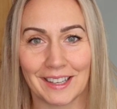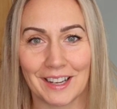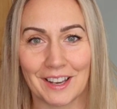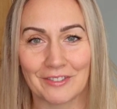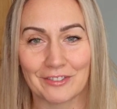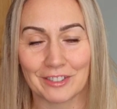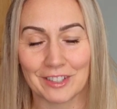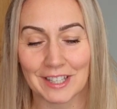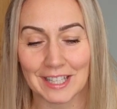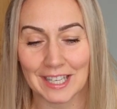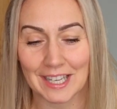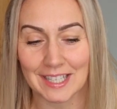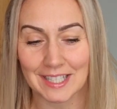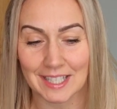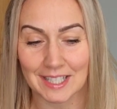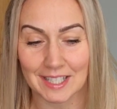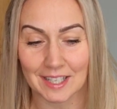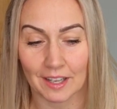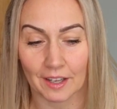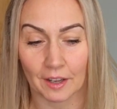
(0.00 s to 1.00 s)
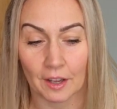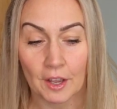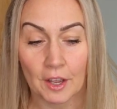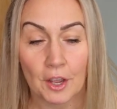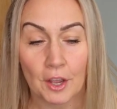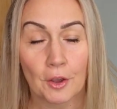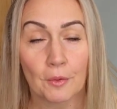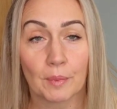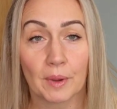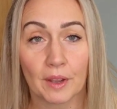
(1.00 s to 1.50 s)
clever in the editing.
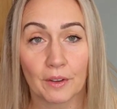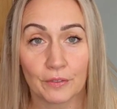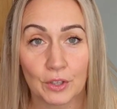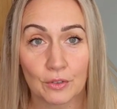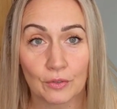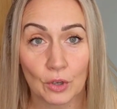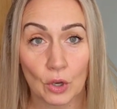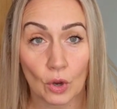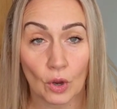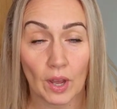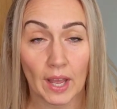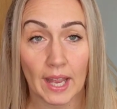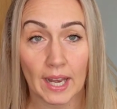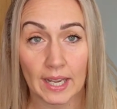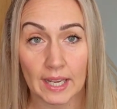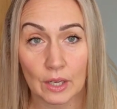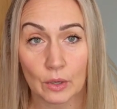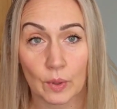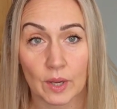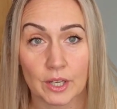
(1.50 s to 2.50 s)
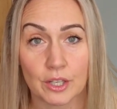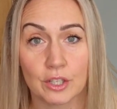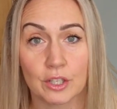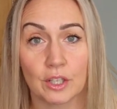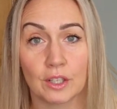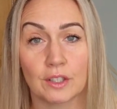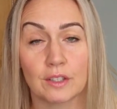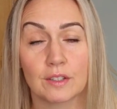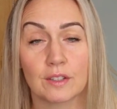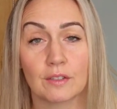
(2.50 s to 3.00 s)
But if you've got any
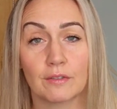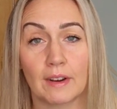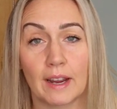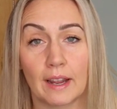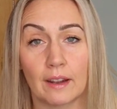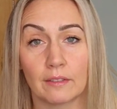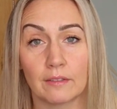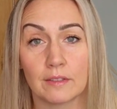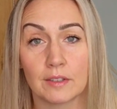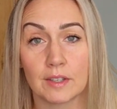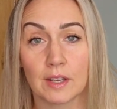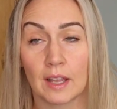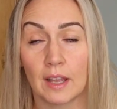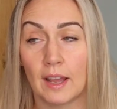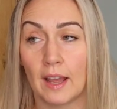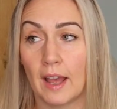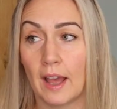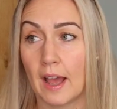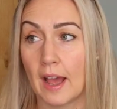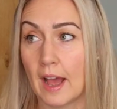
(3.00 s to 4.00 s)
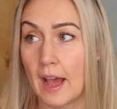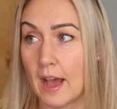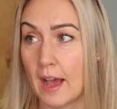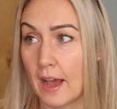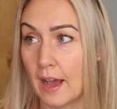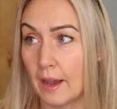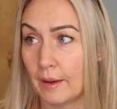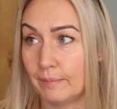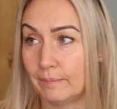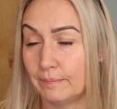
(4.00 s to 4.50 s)
questions around
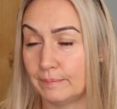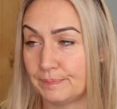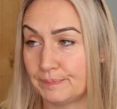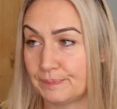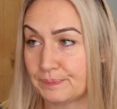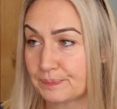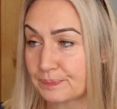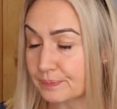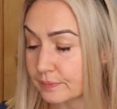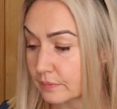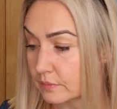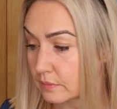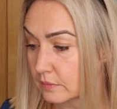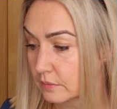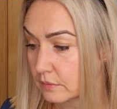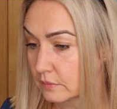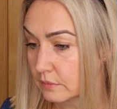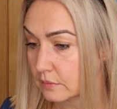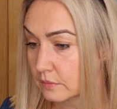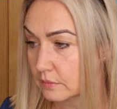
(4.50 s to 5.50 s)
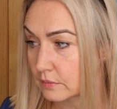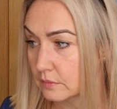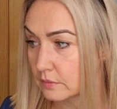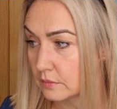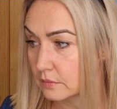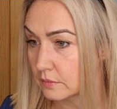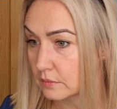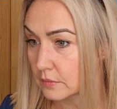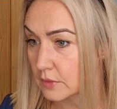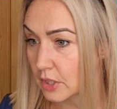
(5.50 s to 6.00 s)
um,
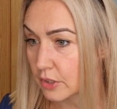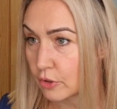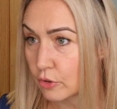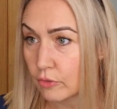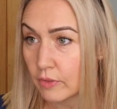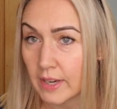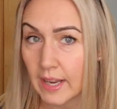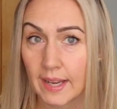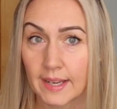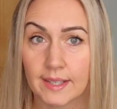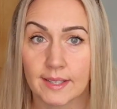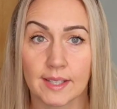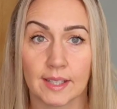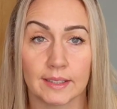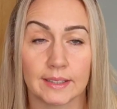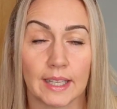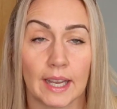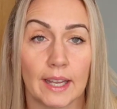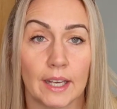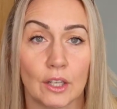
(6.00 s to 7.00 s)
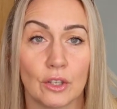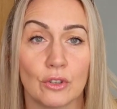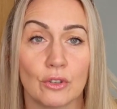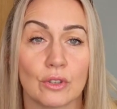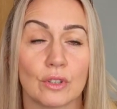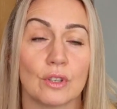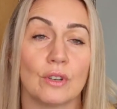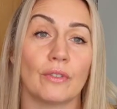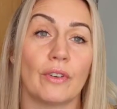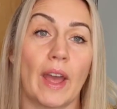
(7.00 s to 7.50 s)
creating that
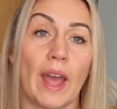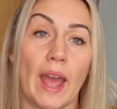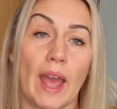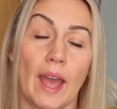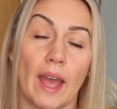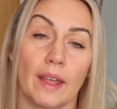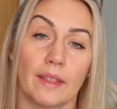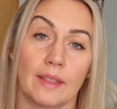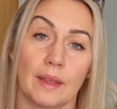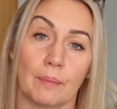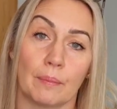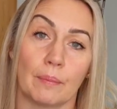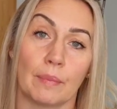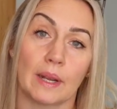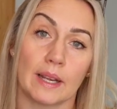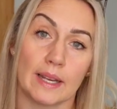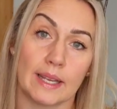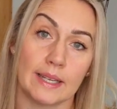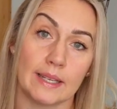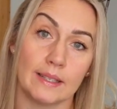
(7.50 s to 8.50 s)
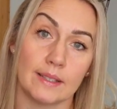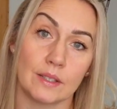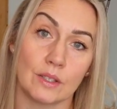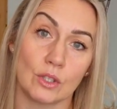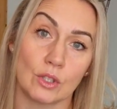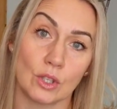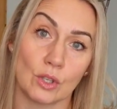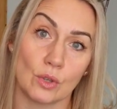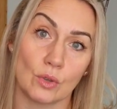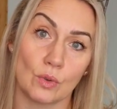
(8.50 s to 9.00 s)
illusion of hair, then please
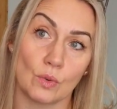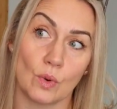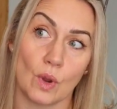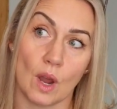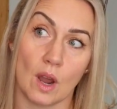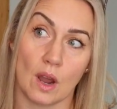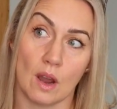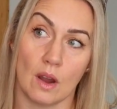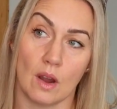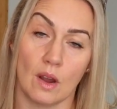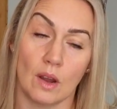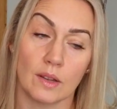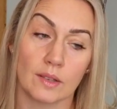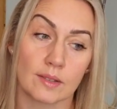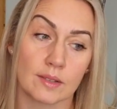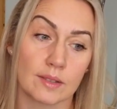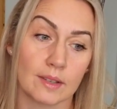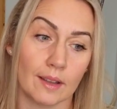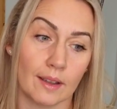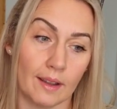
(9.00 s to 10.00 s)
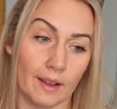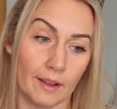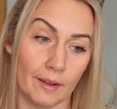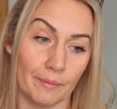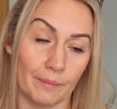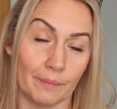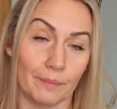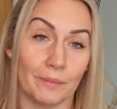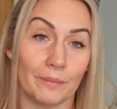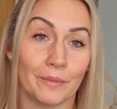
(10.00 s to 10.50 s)
do ask.
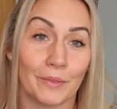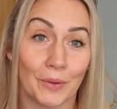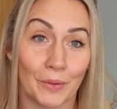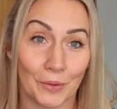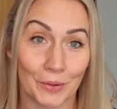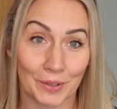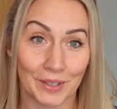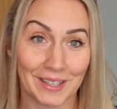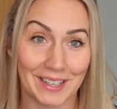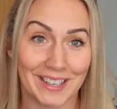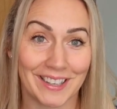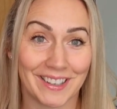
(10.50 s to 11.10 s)
Um, oddly